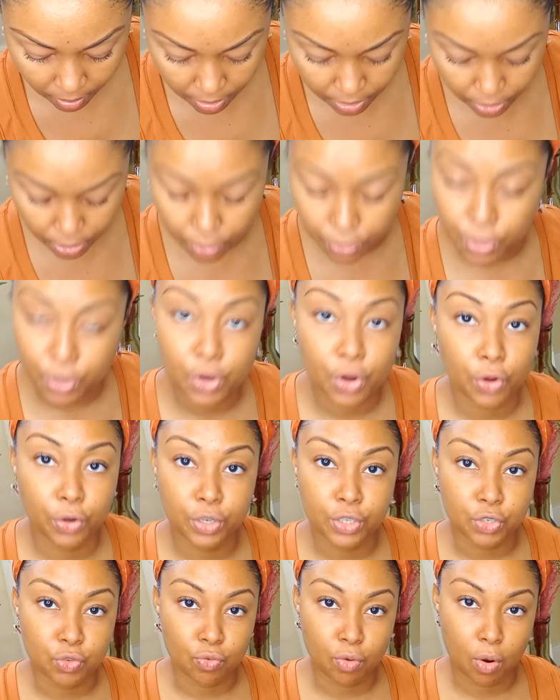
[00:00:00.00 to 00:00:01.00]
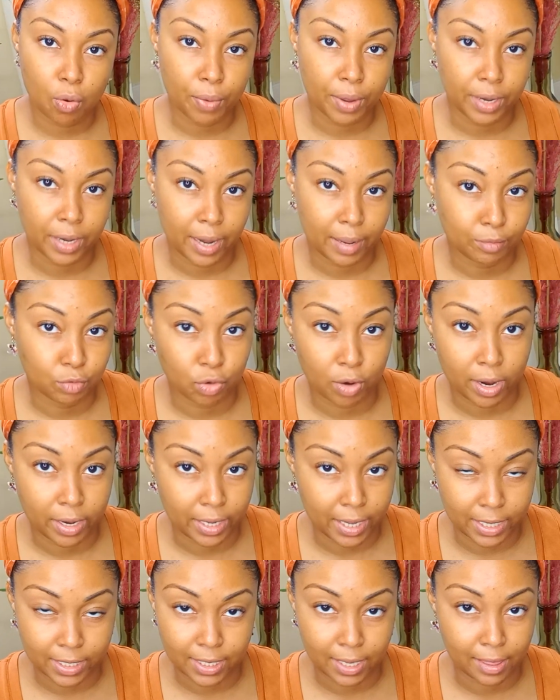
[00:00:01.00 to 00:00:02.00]
You know, your girl is growing, and I'm trying
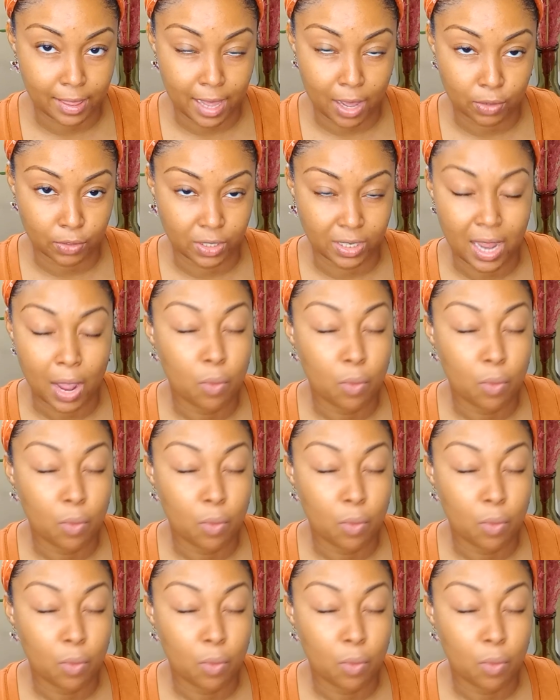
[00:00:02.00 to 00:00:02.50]
to get to 1,000.